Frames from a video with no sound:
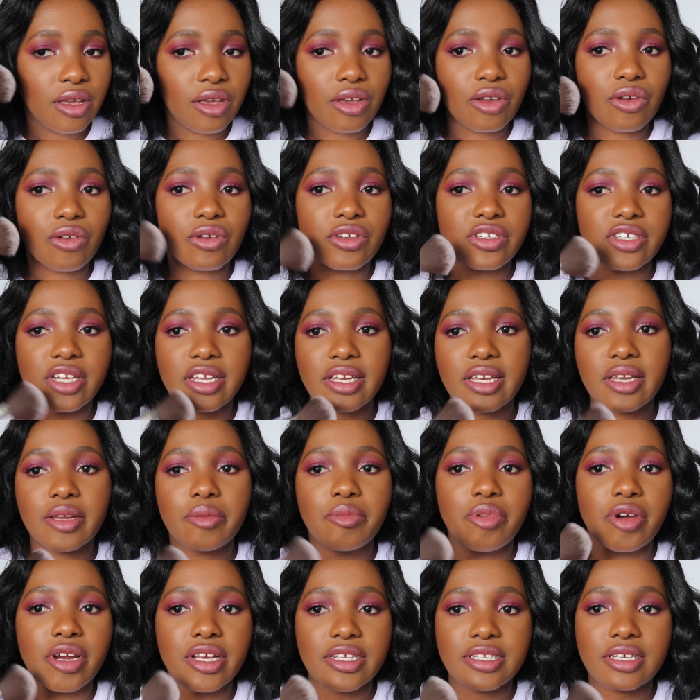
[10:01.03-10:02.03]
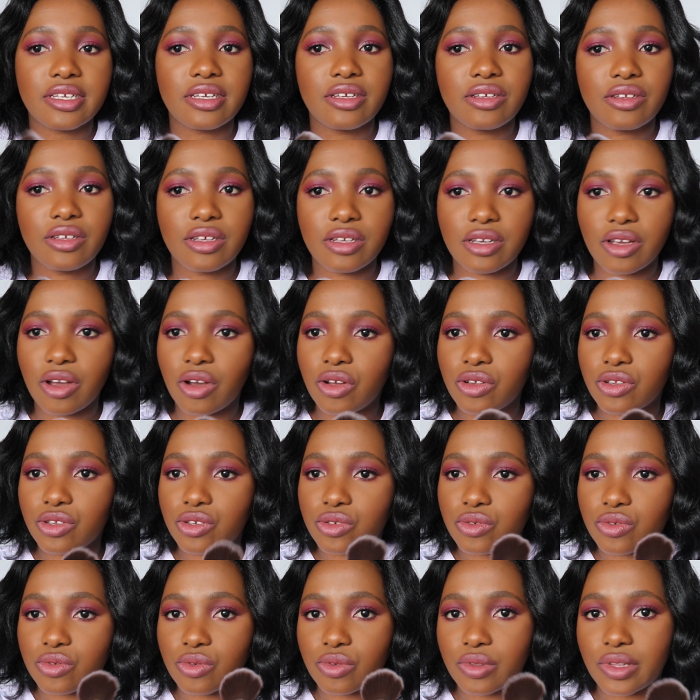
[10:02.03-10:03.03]
gently press it
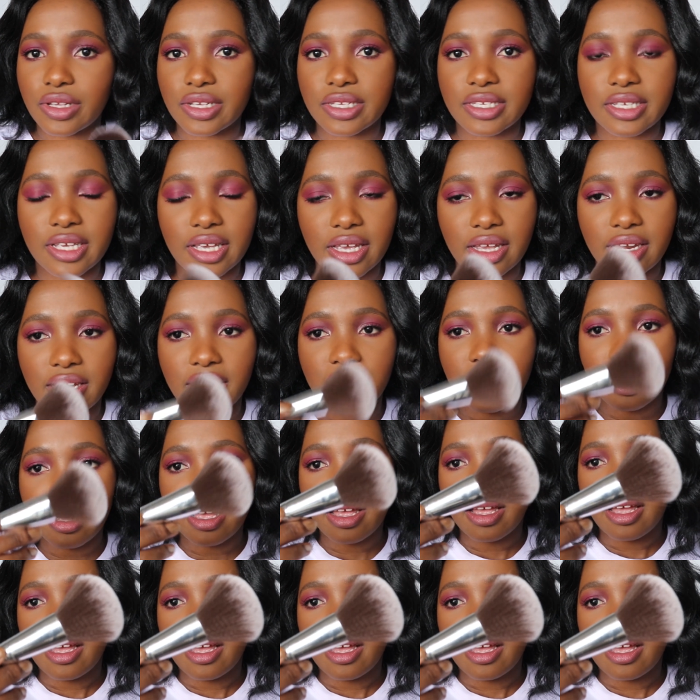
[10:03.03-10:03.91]
onto the skin.